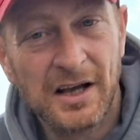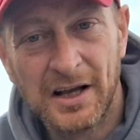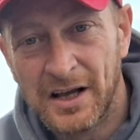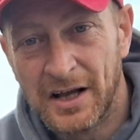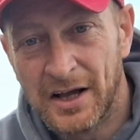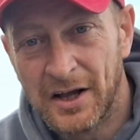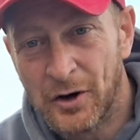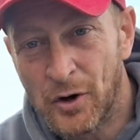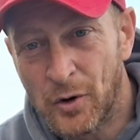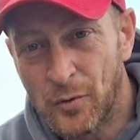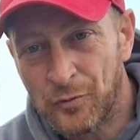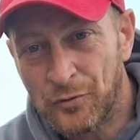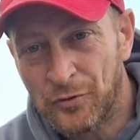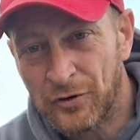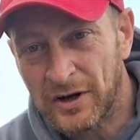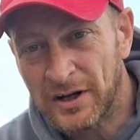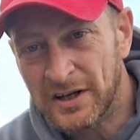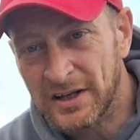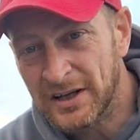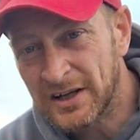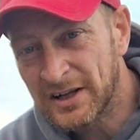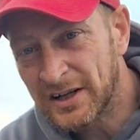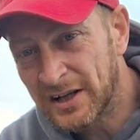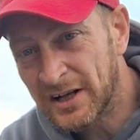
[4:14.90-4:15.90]
and
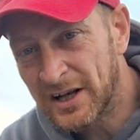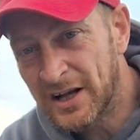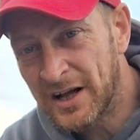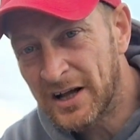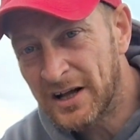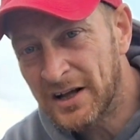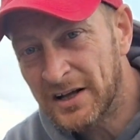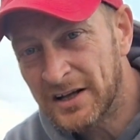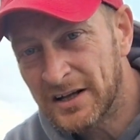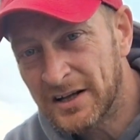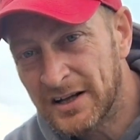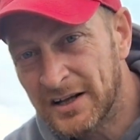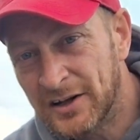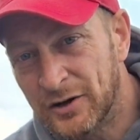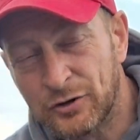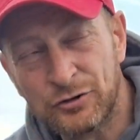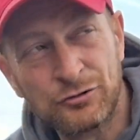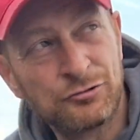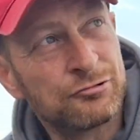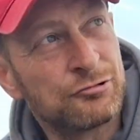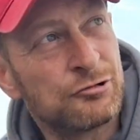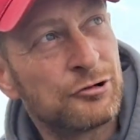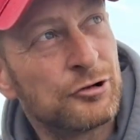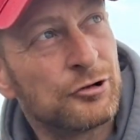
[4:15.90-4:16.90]
hopefully it'll
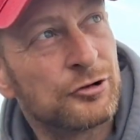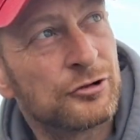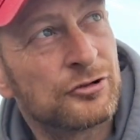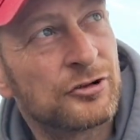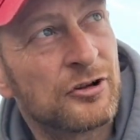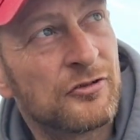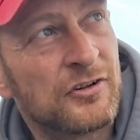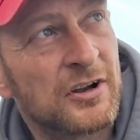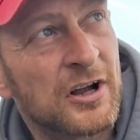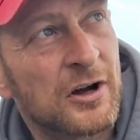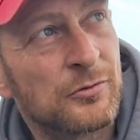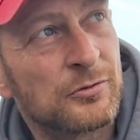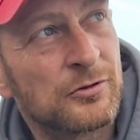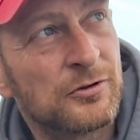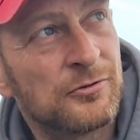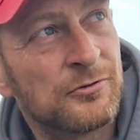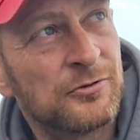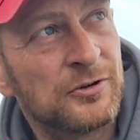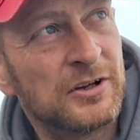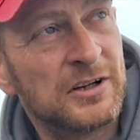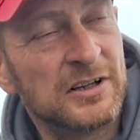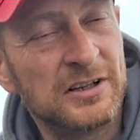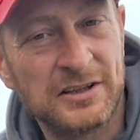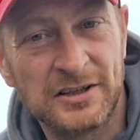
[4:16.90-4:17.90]
draw something out to
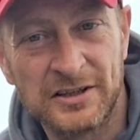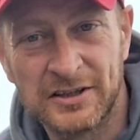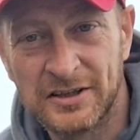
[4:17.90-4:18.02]
feed.